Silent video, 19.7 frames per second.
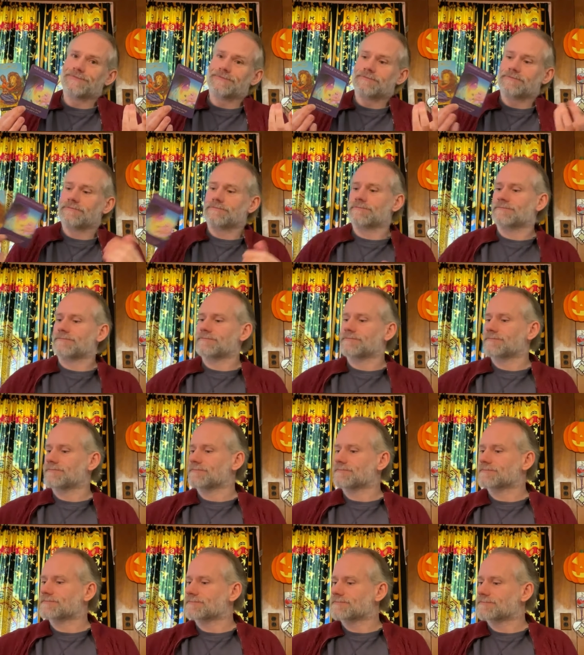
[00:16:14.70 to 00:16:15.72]

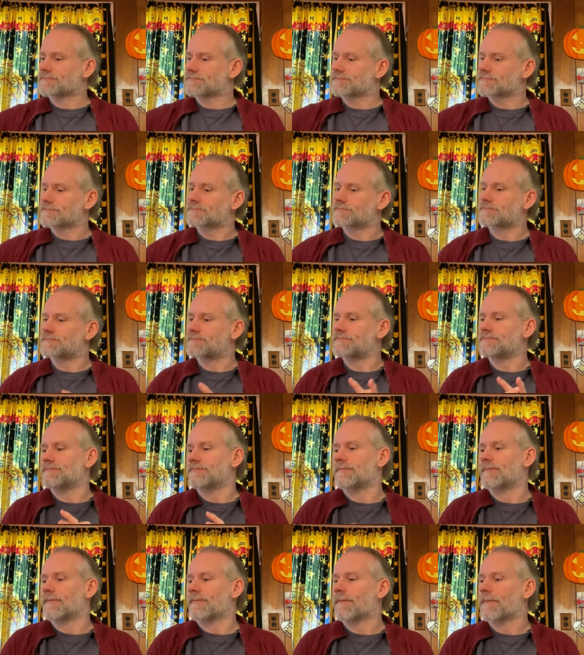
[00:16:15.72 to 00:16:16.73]

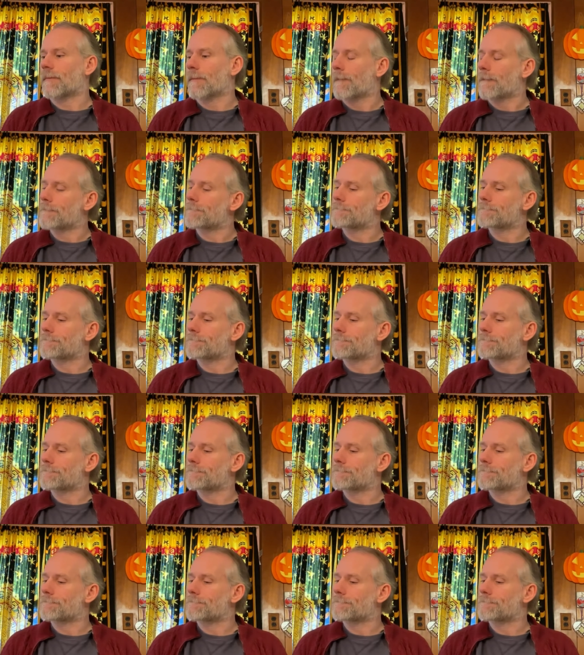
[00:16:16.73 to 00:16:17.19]
(silence)